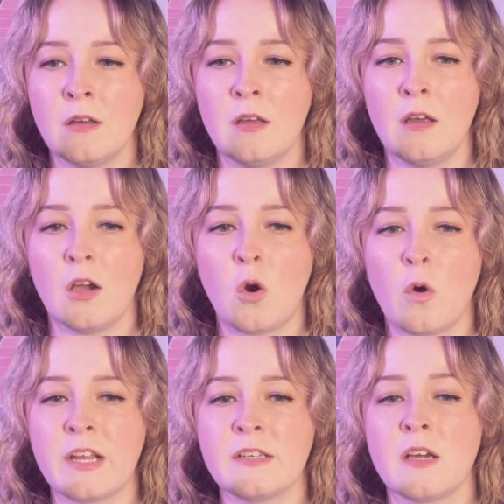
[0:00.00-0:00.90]

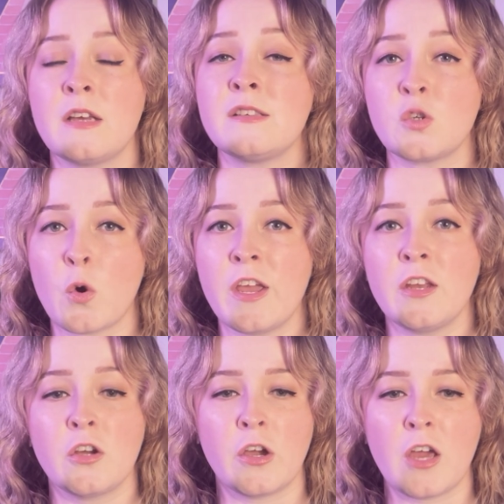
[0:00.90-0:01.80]
According to
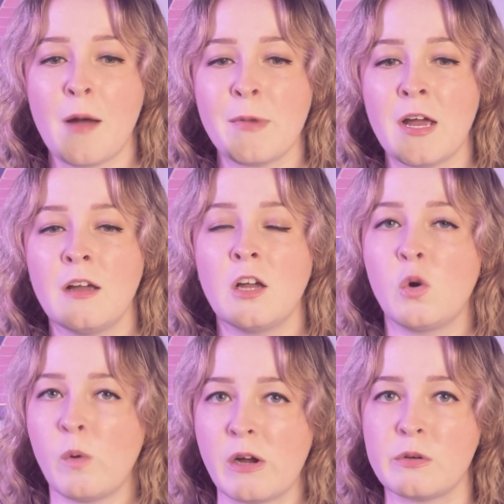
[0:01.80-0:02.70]
historian Koyama,
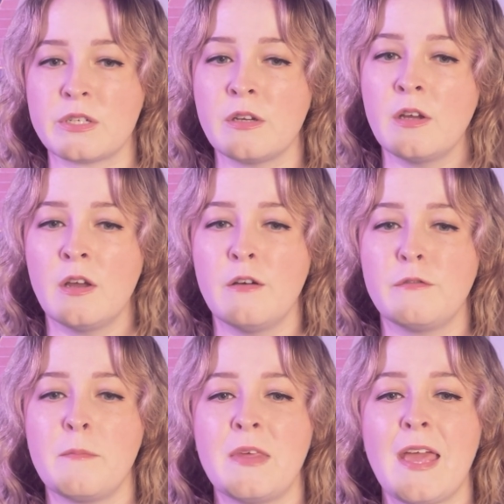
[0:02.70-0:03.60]
quote,
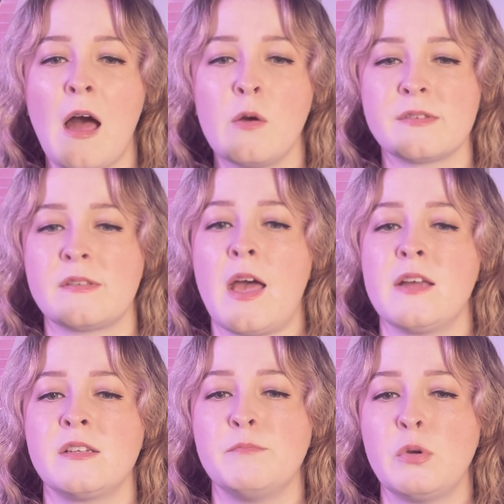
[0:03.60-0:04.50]
"From the
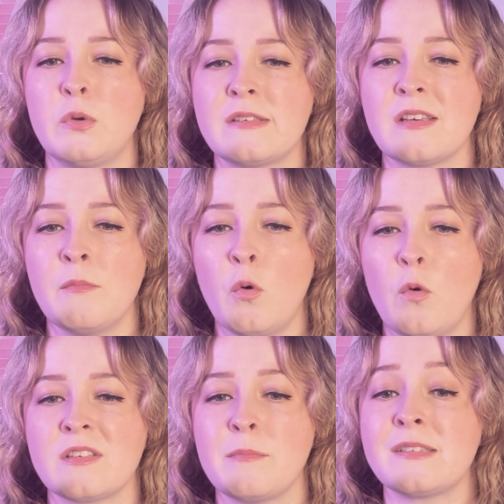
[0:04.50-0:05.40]
outset, Buddhism
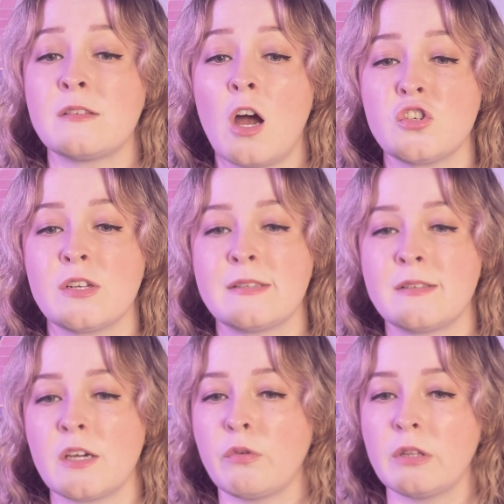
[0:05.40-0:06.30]
was a
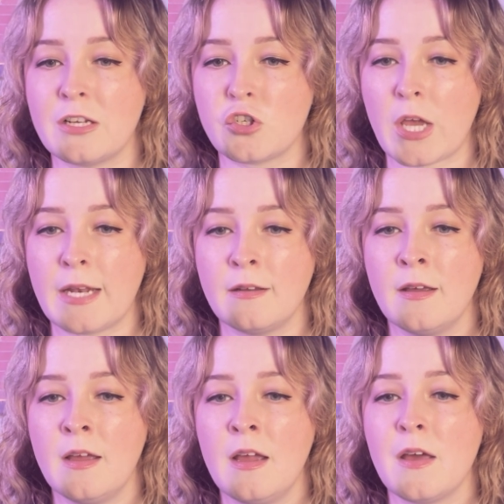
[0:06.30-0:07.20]
misogynistic religion.
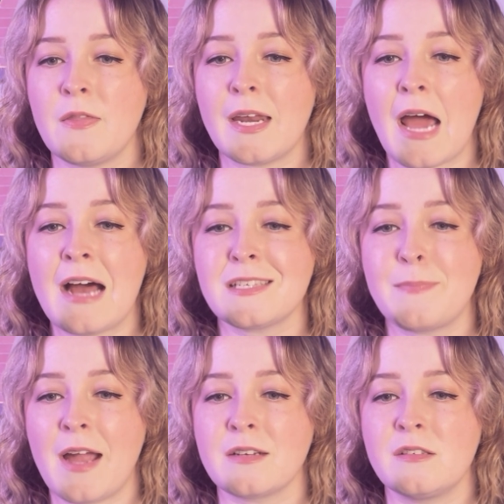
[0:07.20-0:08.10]
That
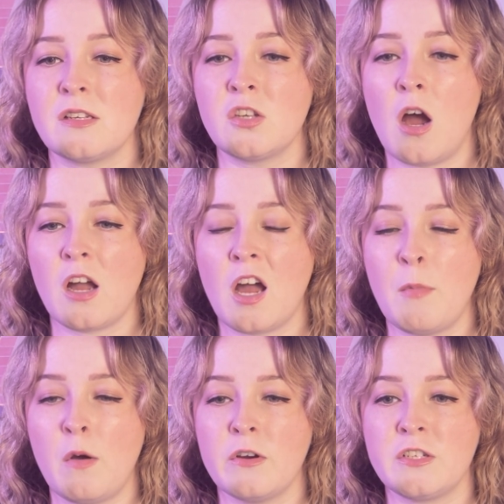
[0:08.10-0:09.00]
aspect did not come
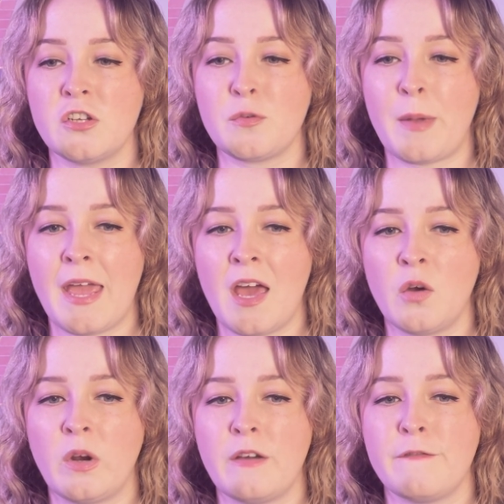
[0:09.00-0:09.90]
over to Japan
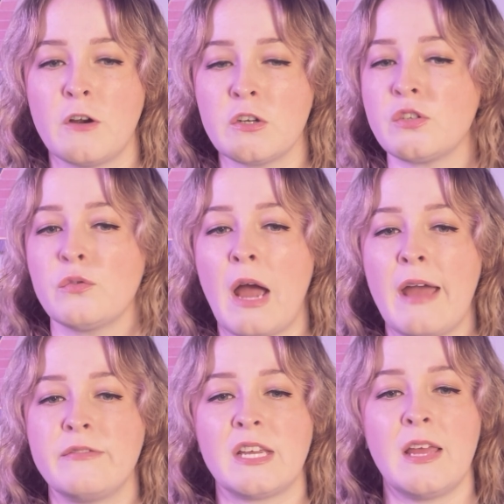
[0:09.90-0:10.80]
when it first
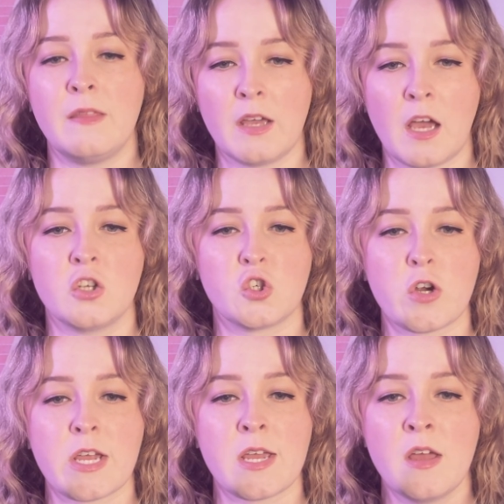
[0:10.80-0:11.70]
arrived in the
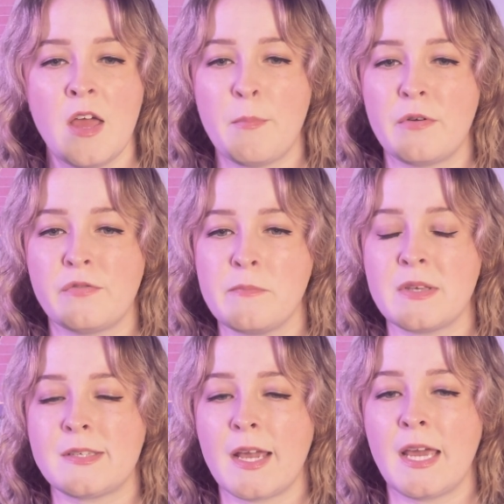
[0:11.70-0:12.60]
country, but from the
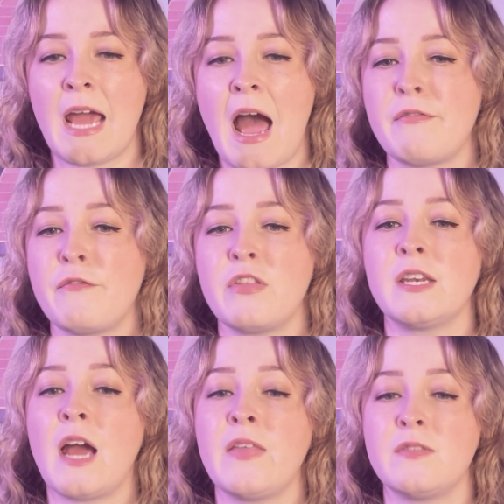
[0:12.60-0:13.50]
second half of the
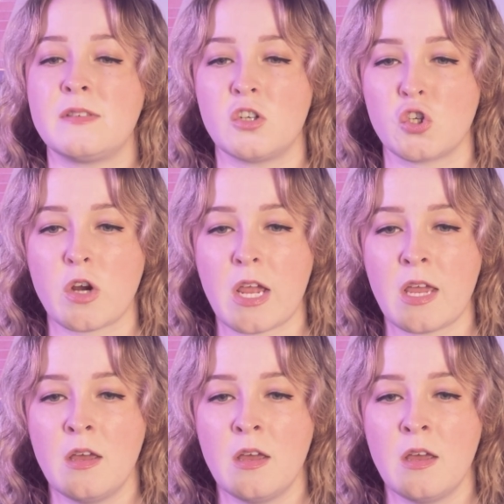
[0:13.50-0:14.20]
9th century.